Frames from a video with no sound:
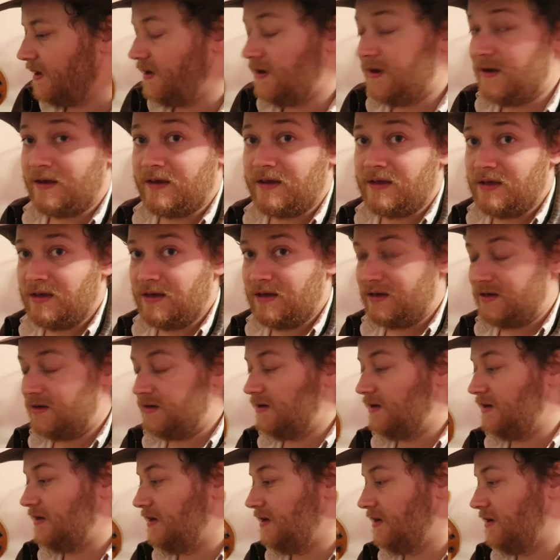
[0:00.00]

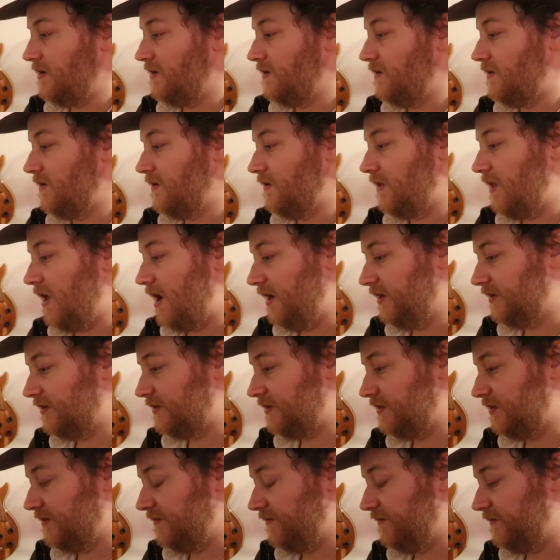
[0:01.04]
Again, you know,
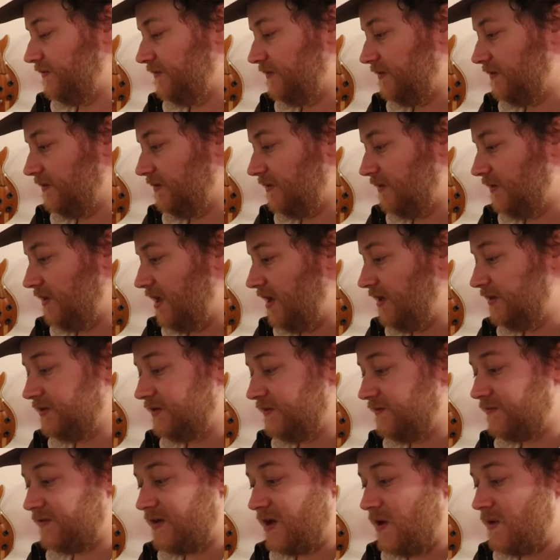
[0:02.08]
lots of
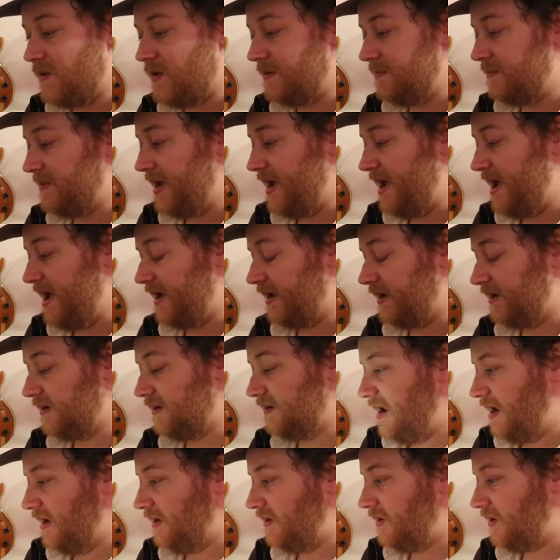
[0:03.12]
going back
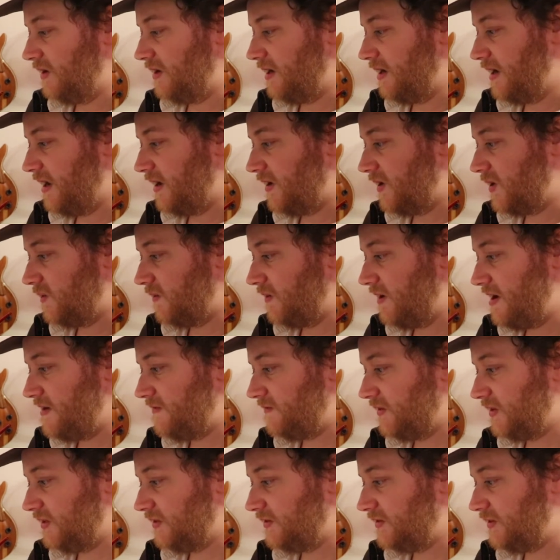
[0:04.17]
and looking at your
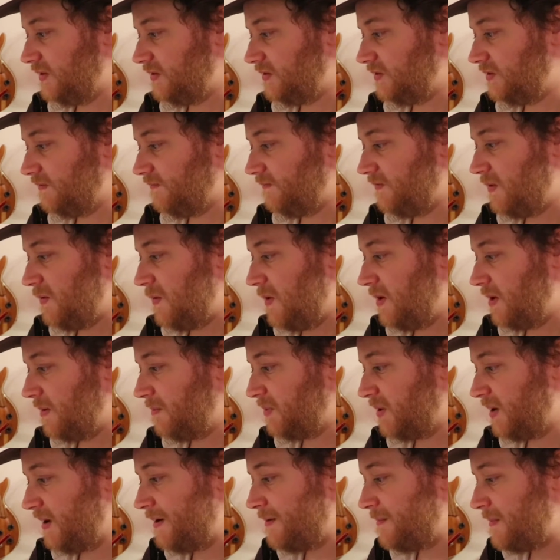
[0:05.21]
references. If you want
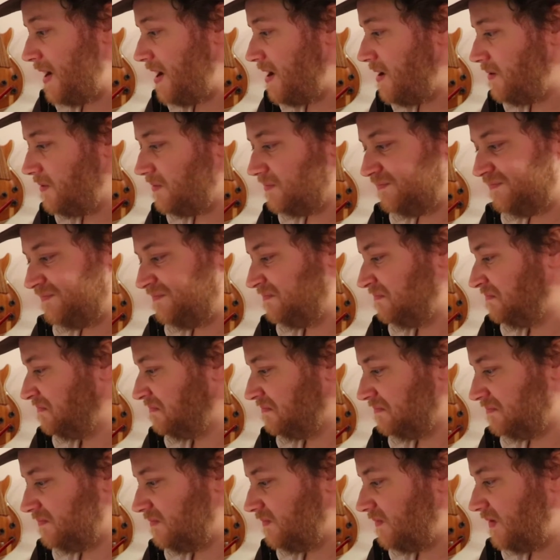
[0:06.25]
to print them out,
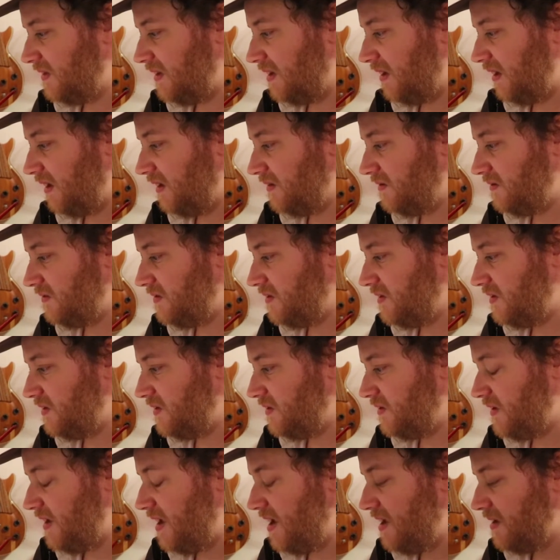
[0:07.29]
then you can
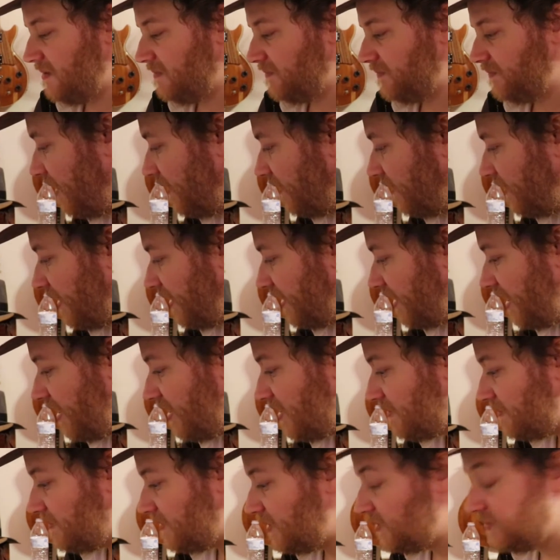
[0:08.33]
do that. And right
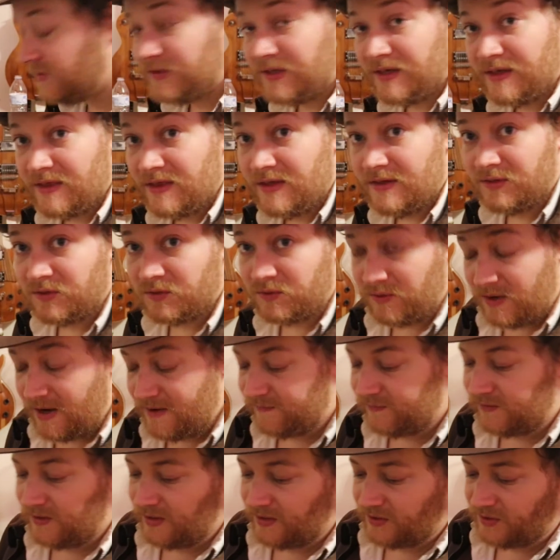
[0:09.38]
now I'm using this
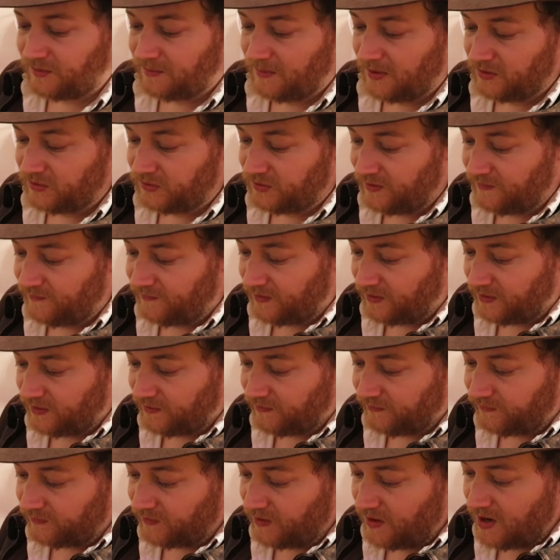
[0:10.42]
reference mostly for the
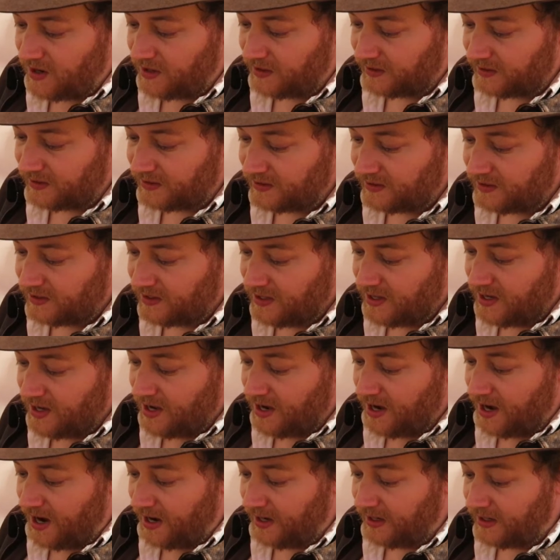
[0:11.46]
front.
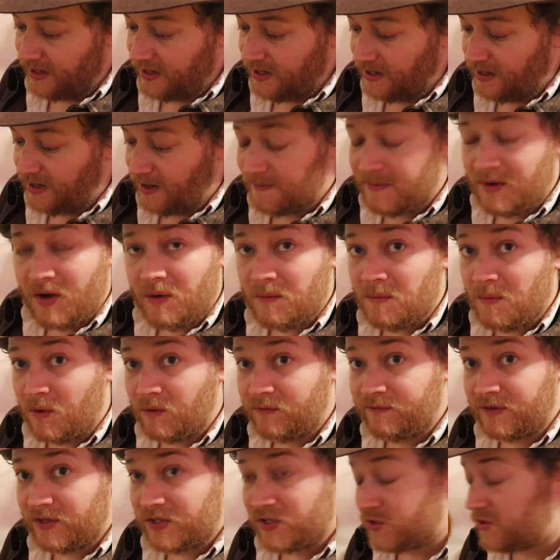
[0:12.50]
And again, I'm going more
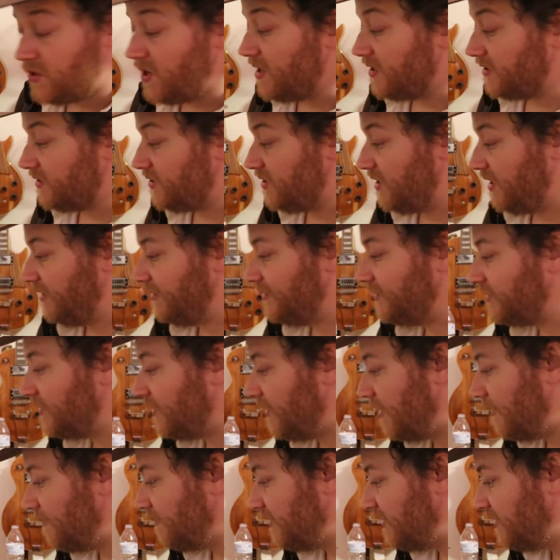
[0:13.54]
for truck chase,
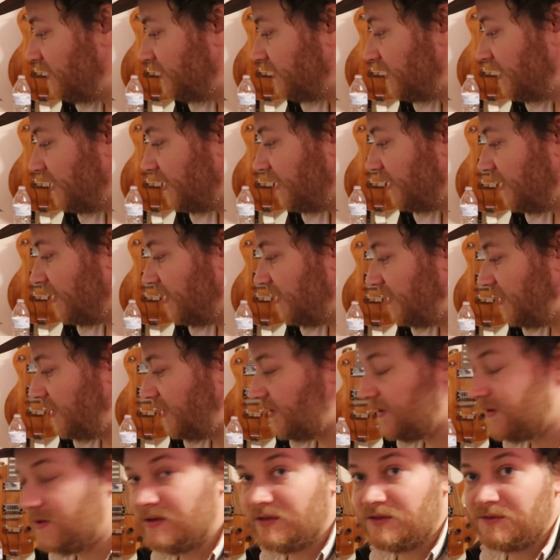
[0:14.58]
so I'm using, you
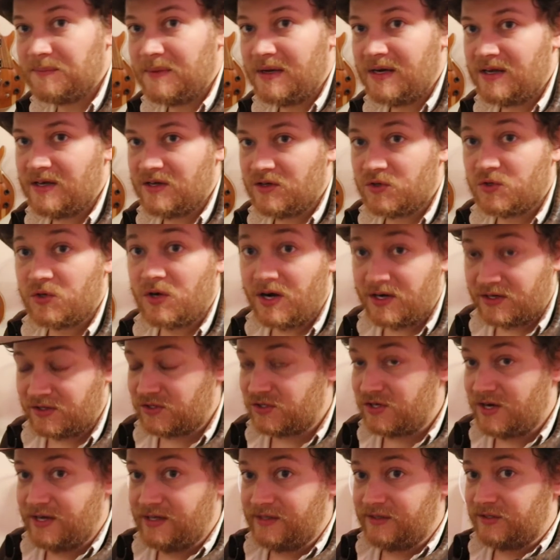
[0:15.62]
know, as many truck
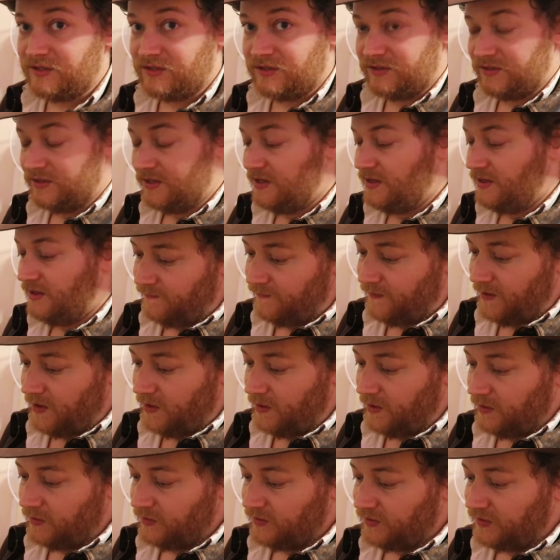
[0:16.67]
chase
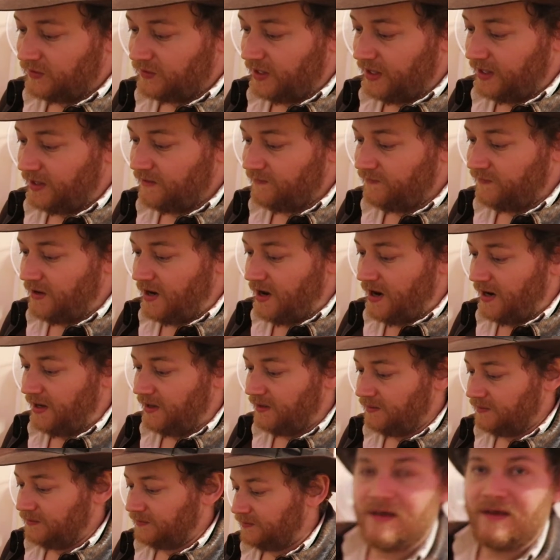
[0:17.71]
photos as I can
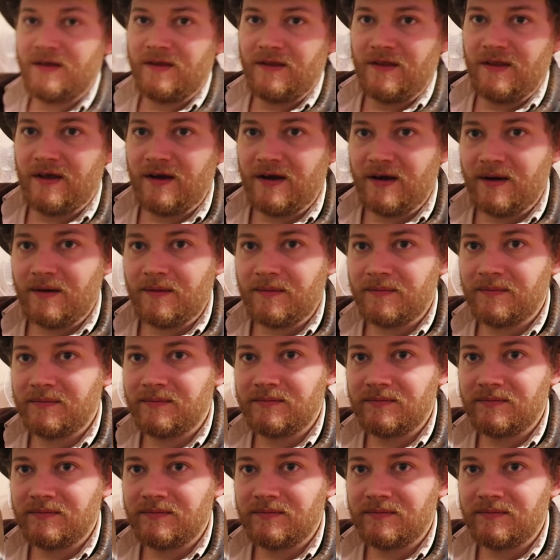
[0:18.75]
find. There.